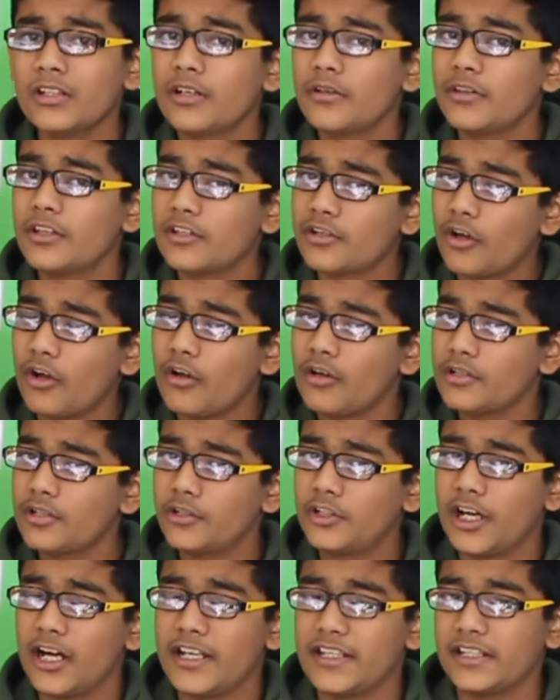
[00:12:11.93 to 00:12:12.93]
This also
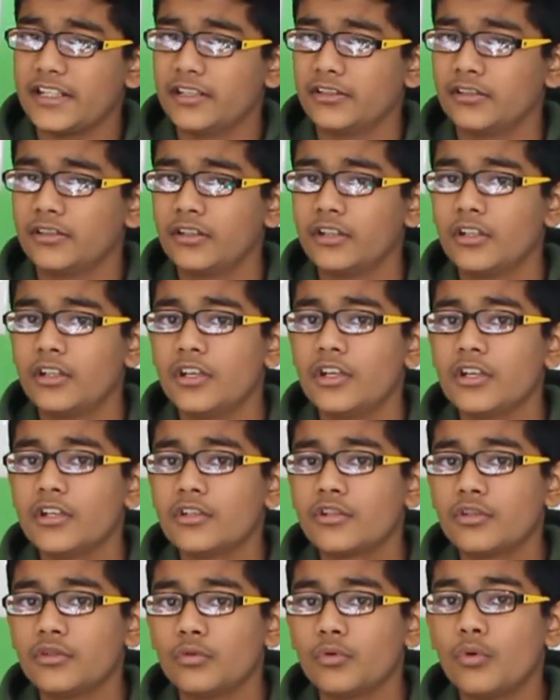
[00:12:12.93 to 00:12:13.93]
ties in
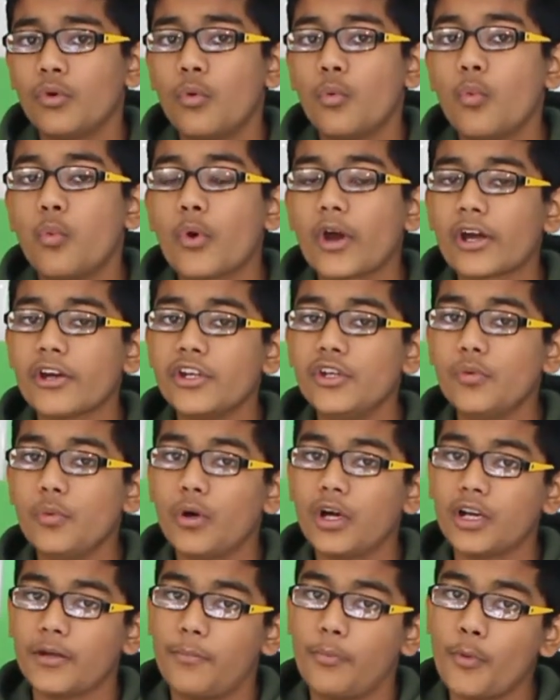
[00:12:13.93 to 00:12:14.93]
to where you
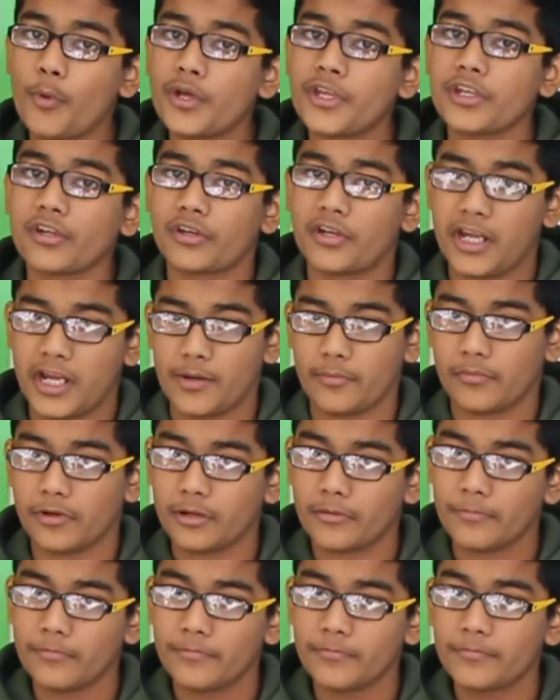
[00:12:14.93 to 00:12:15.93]
want to point your camera.